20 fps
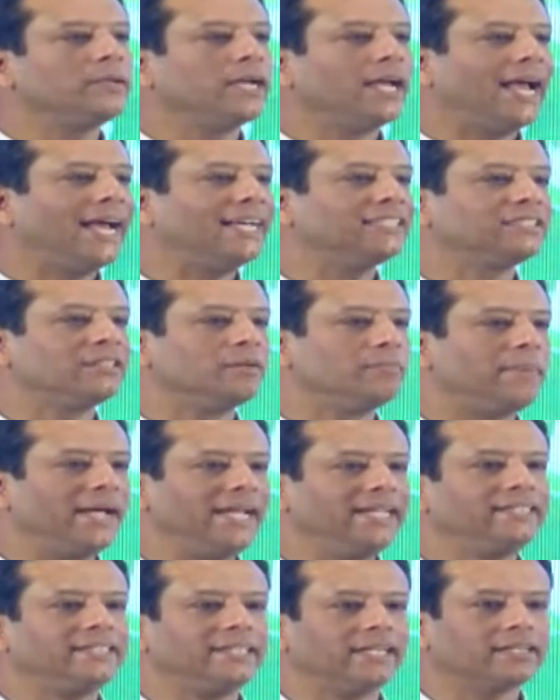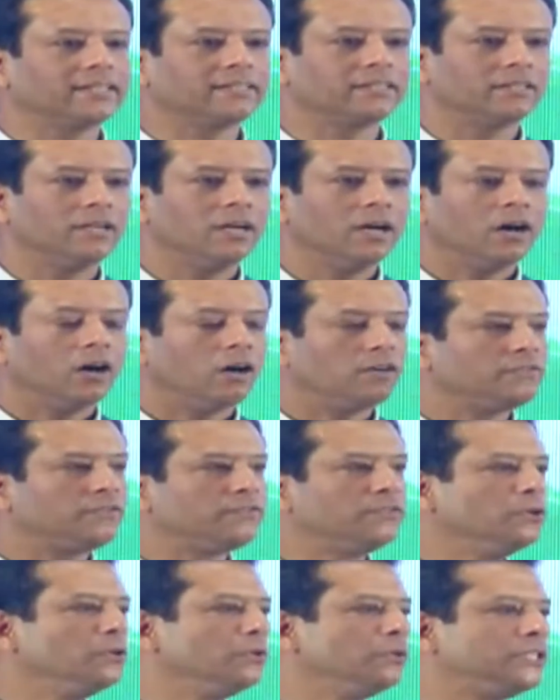has the basics of
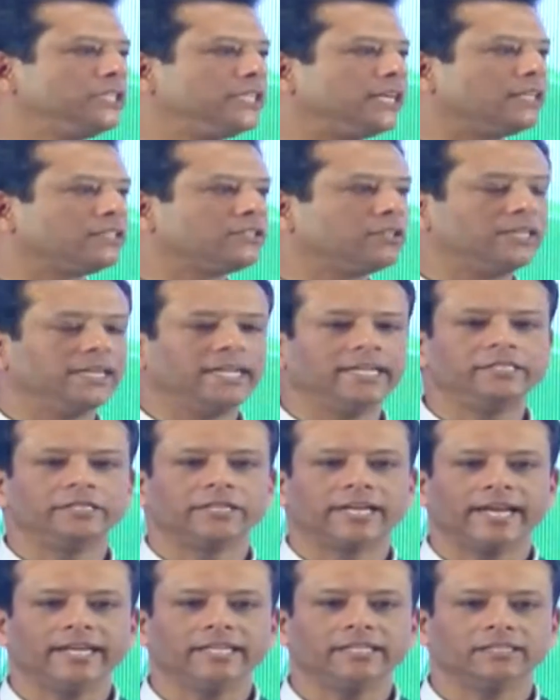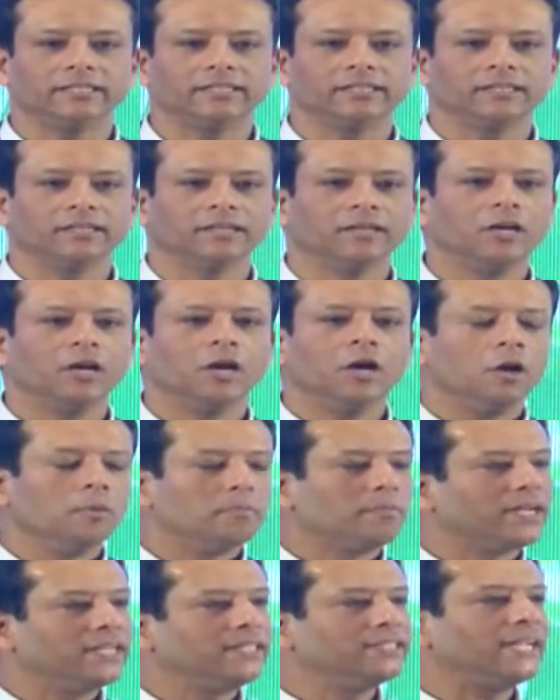food, shelter, and education,
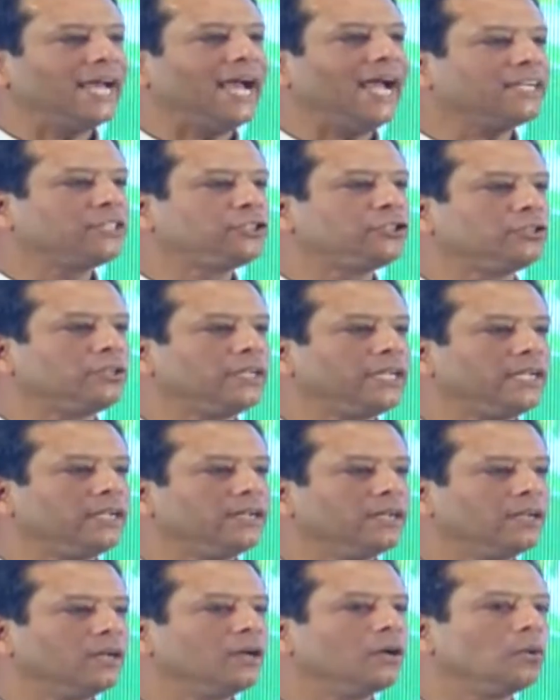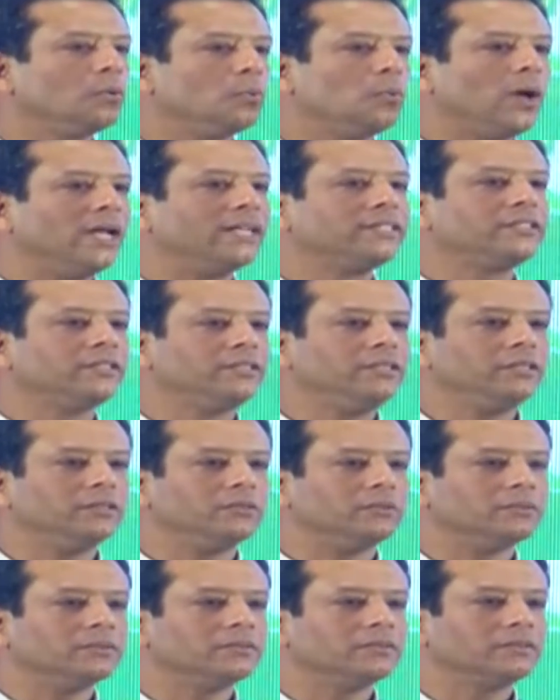but is actually
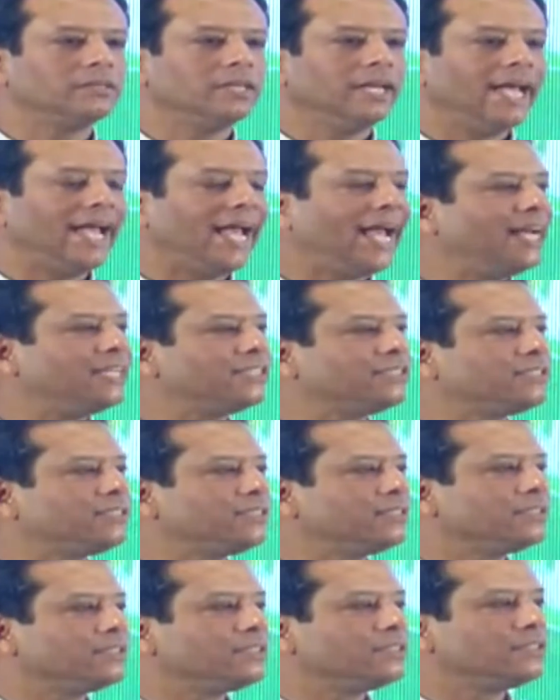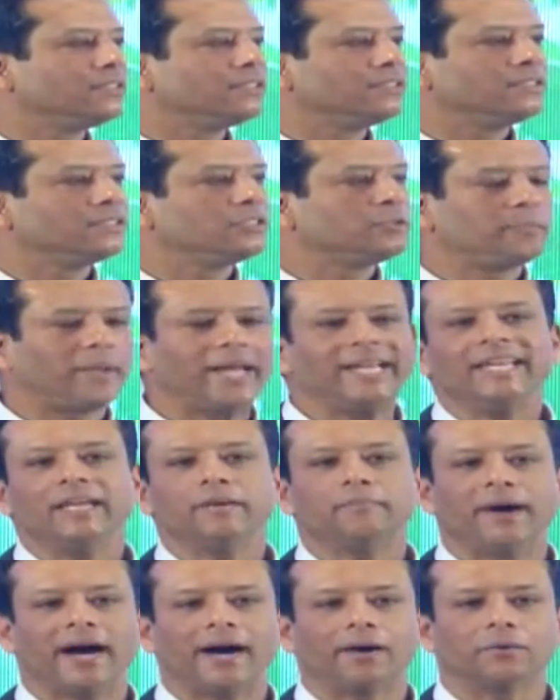well-to-do, has
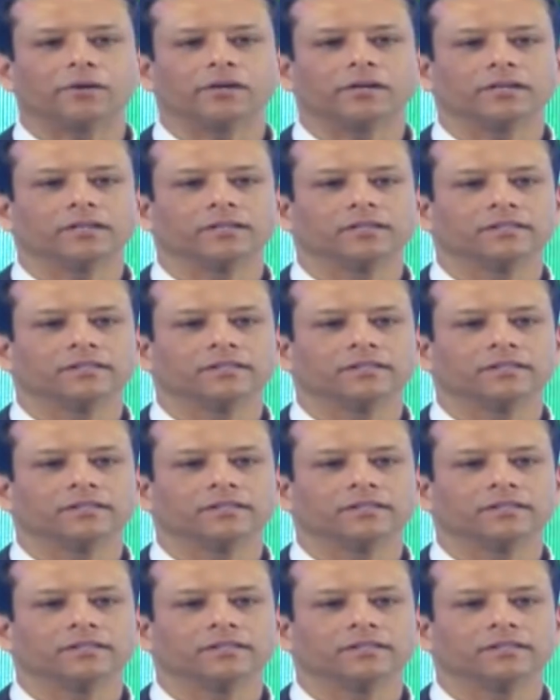spending power.